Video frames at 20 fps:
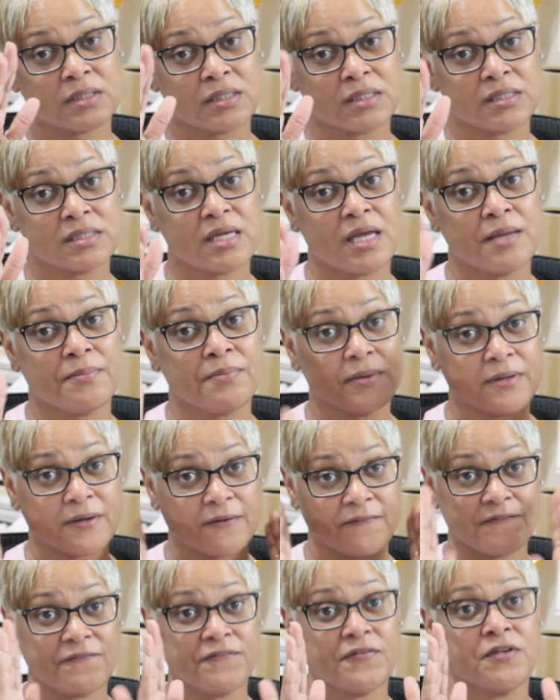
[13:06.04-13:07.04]
and taping and
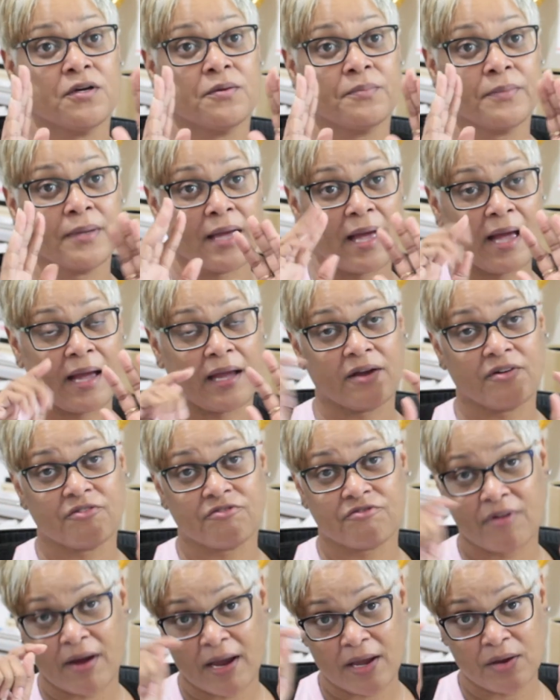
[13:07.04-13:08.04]
filming, I
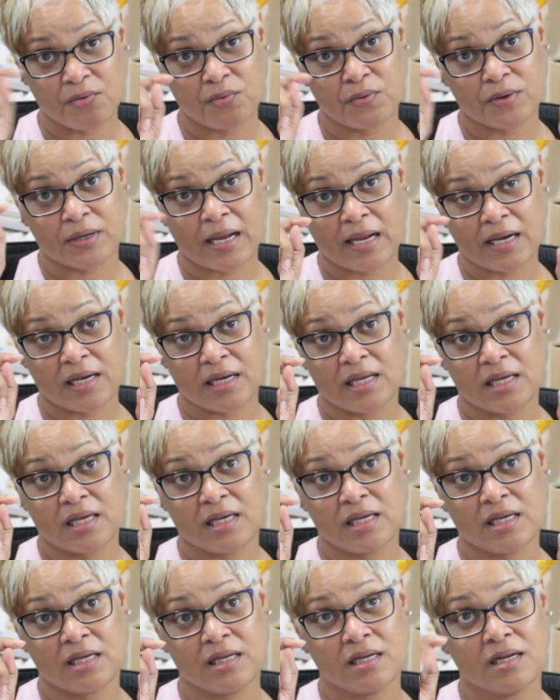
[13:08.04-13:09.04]
can write what I
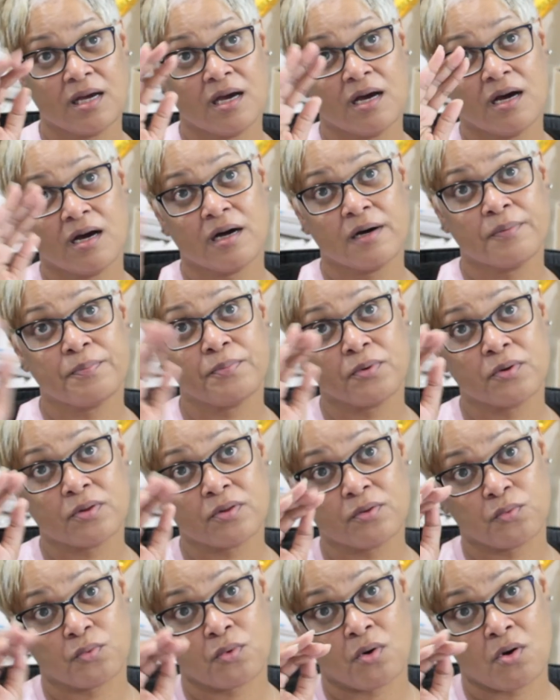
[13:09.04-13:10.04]
need up on
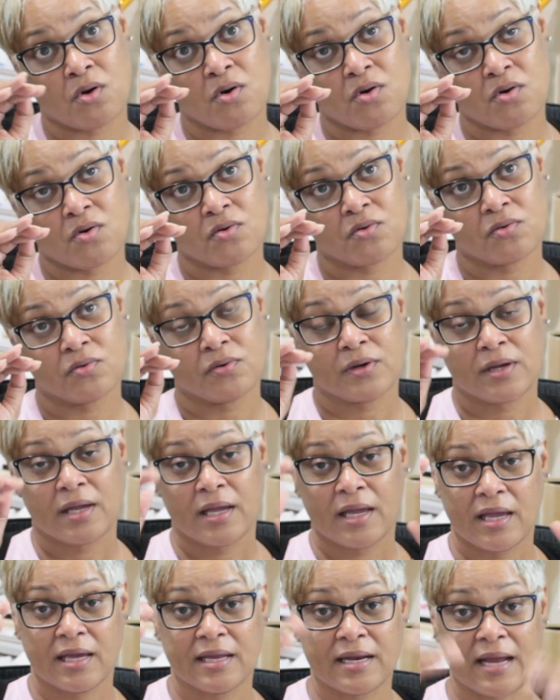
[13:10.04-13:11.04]
the wall
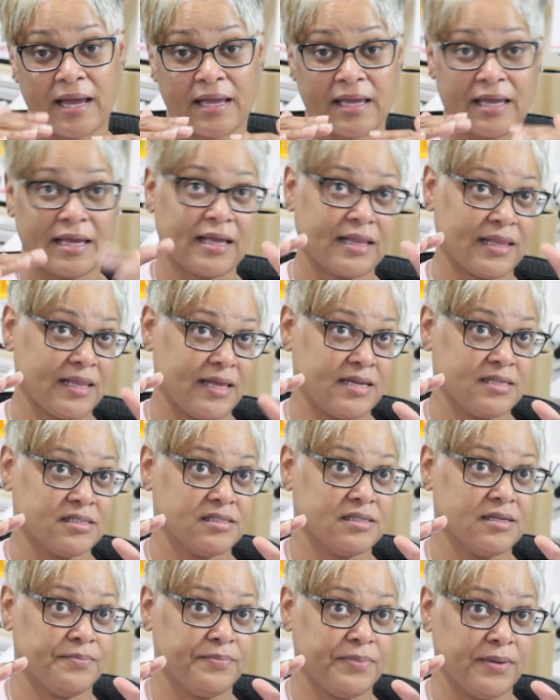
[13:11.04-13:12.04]
and I can glance
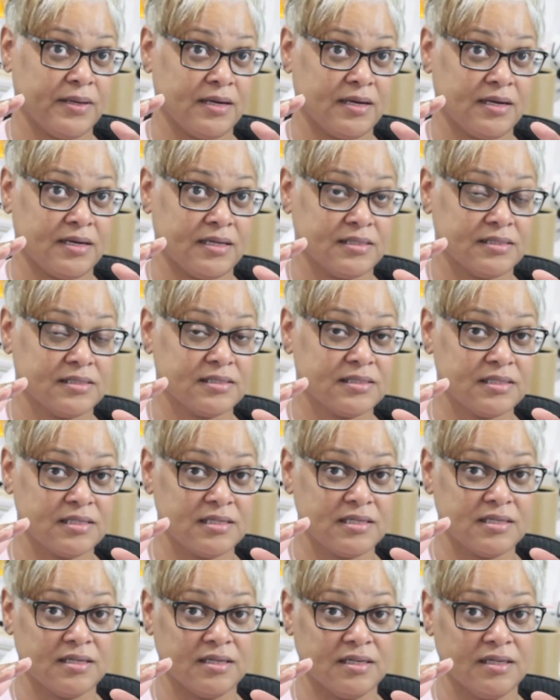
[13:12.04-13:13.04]
up at it and
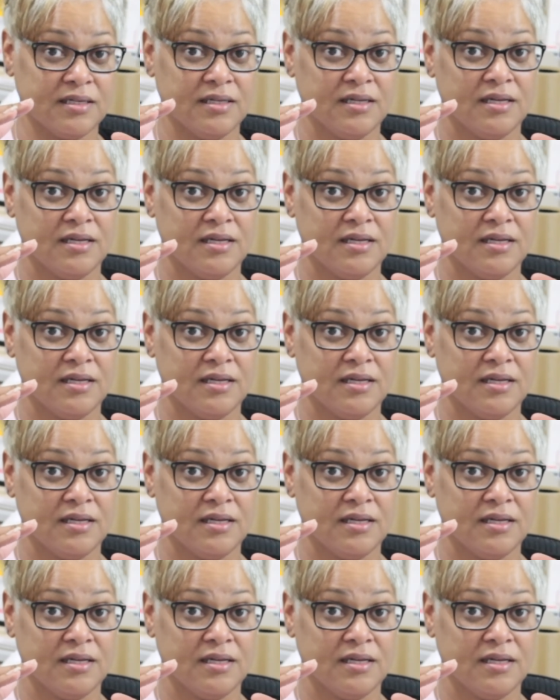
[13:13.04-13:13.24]
see it